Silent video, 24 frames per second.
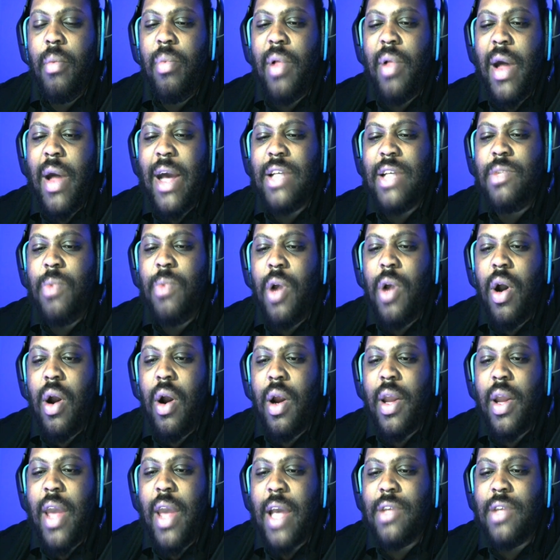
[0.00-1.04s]
plasma
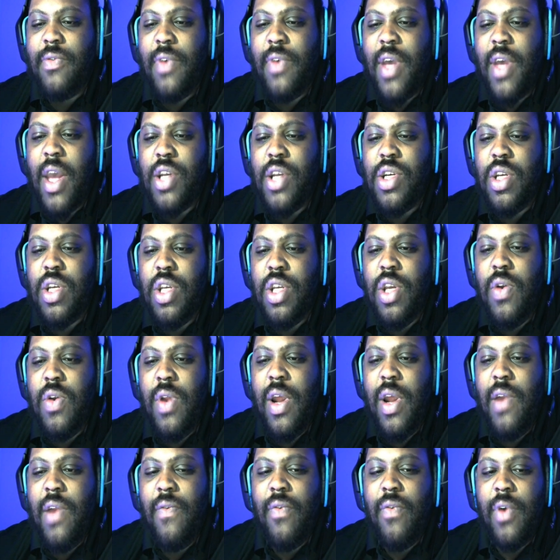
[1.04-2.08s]
arc gasification
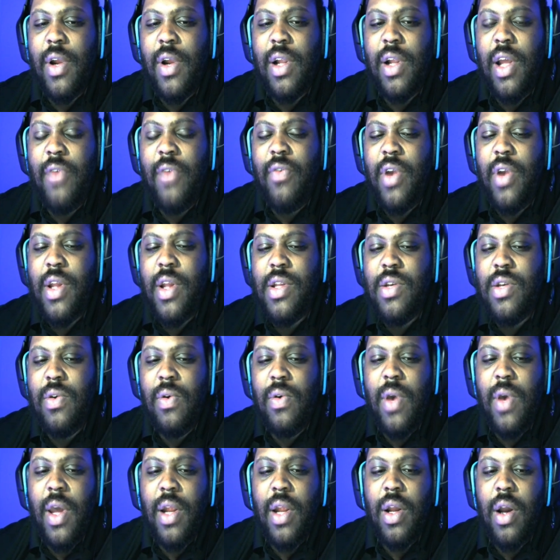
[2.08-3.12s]
unit for delivery
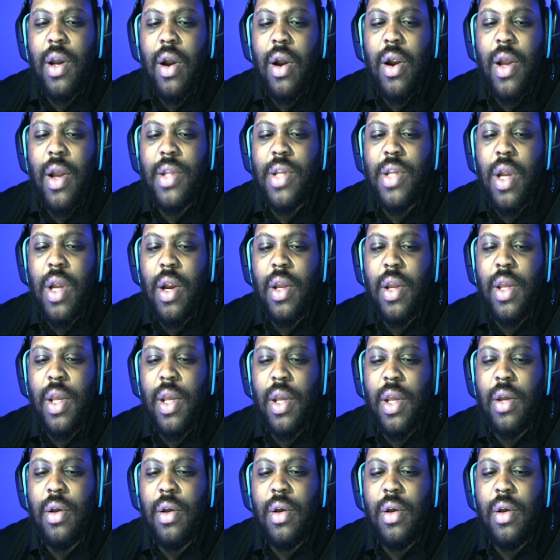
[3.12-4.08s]
to Ankara, Turkey.